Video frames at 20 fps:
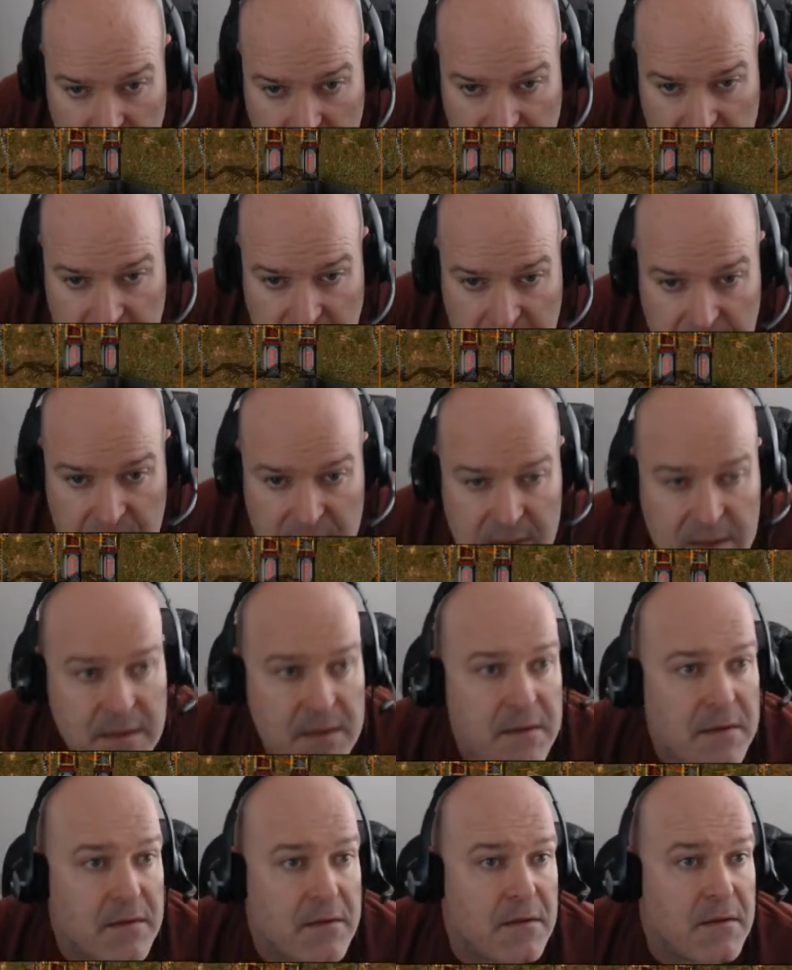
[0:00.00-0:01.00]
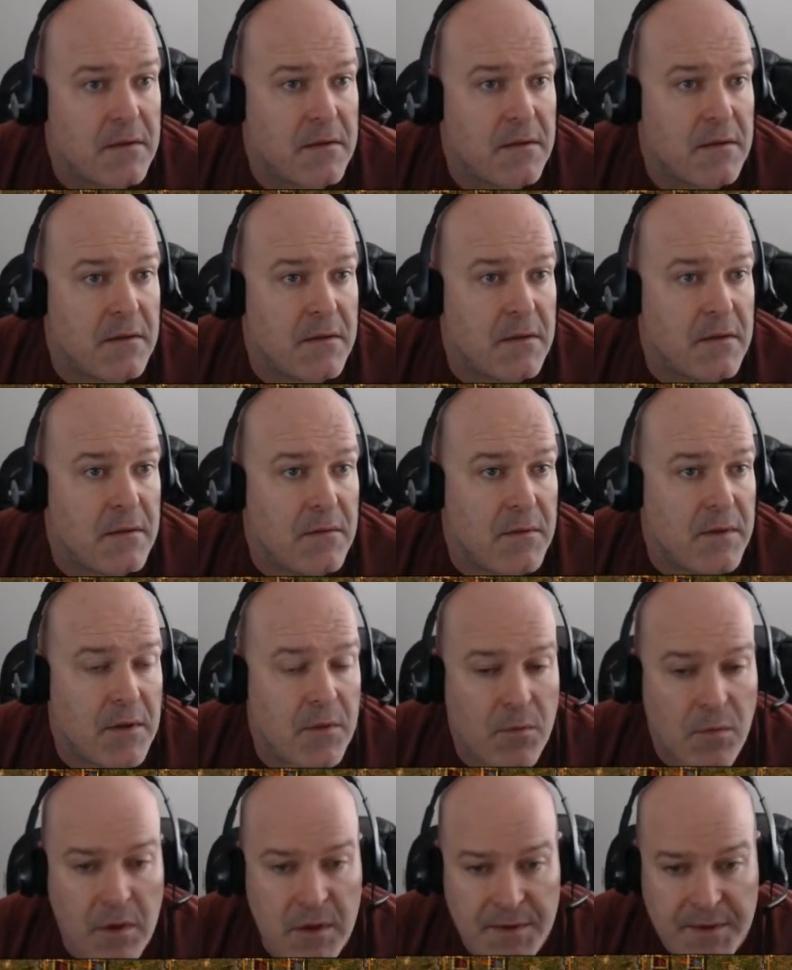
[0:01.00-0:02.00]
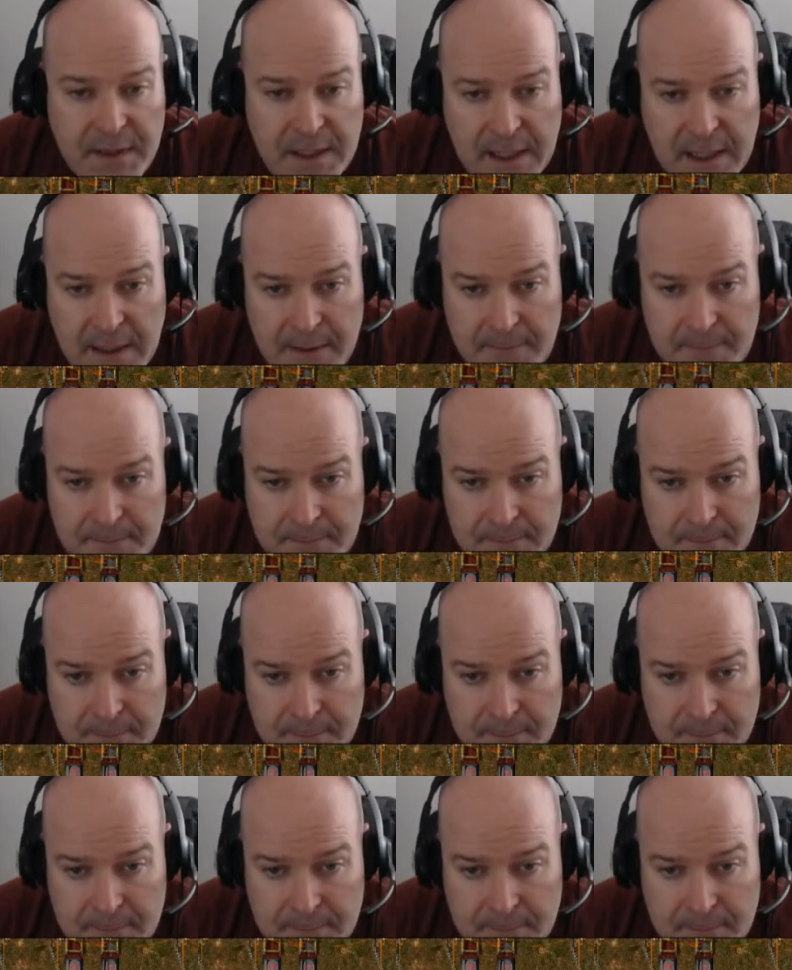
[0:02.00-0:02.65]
like this. We don't want that.